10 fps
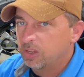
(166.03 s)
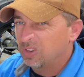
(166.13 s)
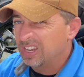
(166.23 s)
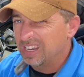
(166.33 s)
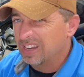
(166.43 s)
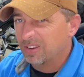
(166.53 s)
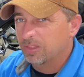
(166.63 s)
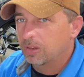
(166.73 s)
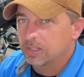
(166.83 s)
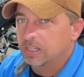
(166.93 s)
you're getting down to
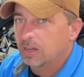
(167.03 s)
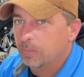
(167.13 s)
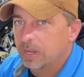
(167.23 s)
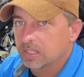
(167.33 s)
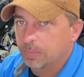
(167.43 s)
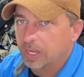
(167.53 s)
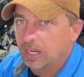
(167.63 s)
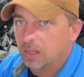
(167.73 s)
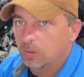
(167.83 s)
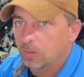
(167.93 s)
1,300 pounds of
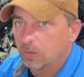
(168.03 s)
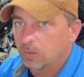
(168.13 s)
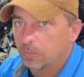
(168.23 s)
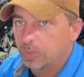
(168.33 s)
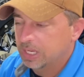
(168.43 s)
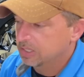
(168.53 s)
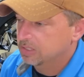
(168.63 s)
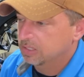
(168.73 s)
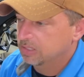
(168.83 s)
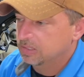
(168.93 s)
payload
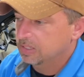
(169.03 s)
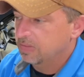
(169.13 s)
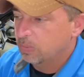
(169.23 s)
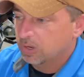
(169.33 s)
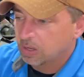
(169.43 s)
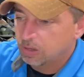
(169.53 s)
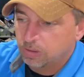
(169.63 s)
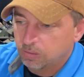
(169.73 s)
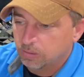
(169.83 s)
because it's 7,100,